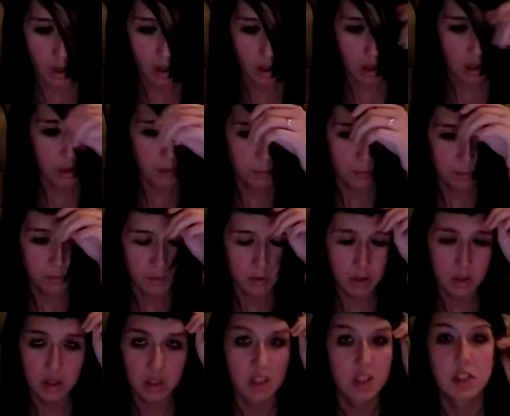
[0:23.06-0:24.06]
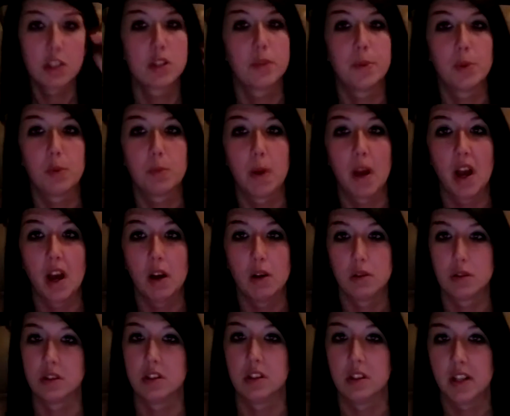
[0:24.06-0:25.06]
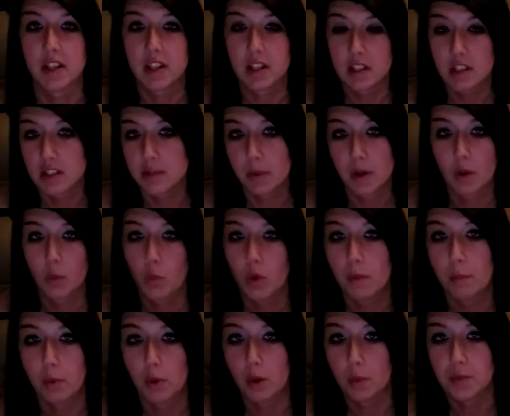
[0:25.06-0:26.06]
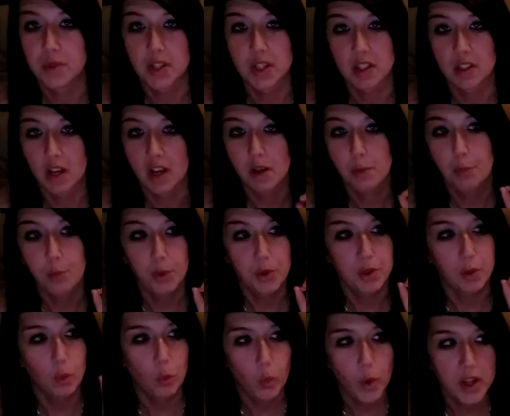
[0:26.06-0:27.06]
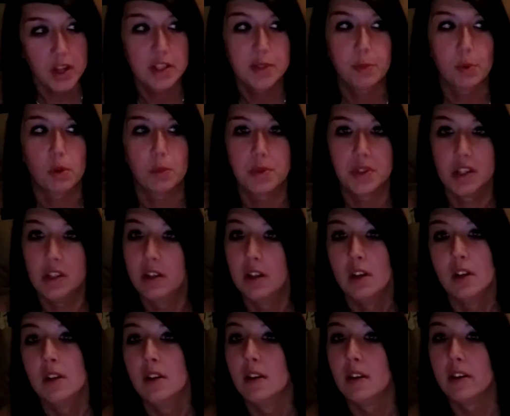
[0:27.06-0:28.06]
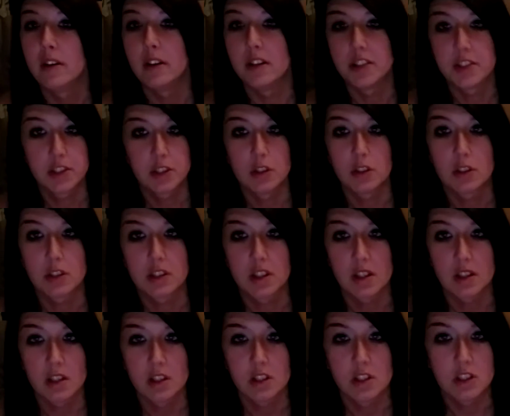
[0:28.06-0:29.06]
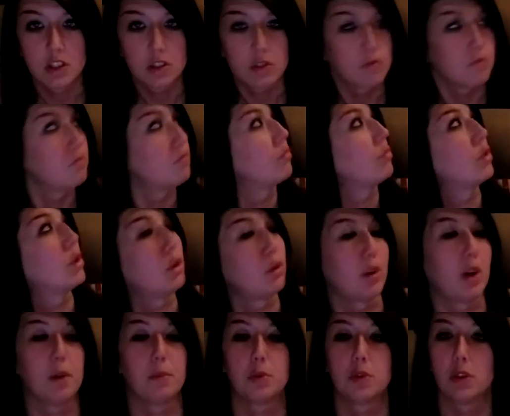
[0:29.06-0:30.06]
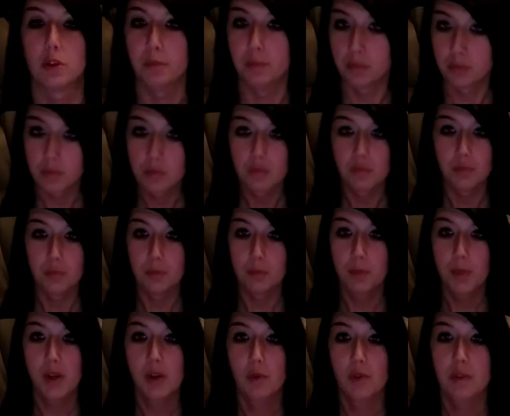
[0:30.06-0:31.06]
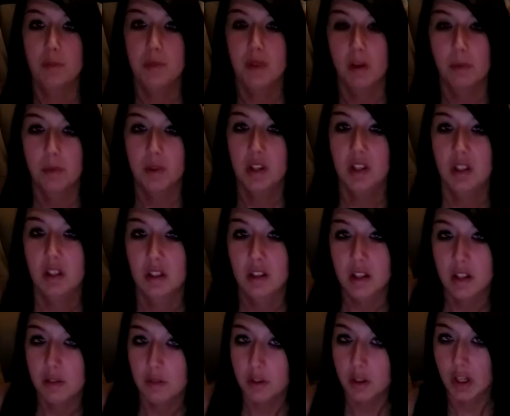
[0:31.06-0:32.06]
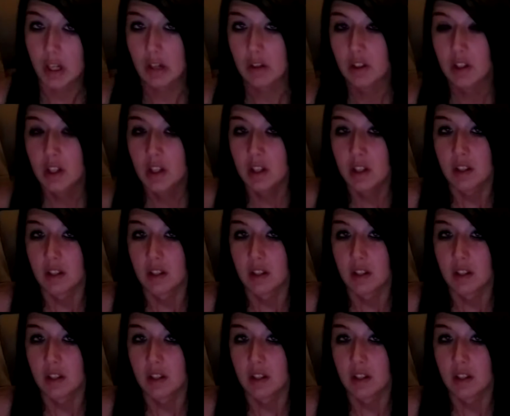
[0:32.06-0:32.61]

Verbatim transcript: Um, it's just something with my house. Like it doesn't matter what bulbs. Like I can put the whitest bulbs in, it still looks like this crap. So bear with me. I'm gonna get the lighting figured out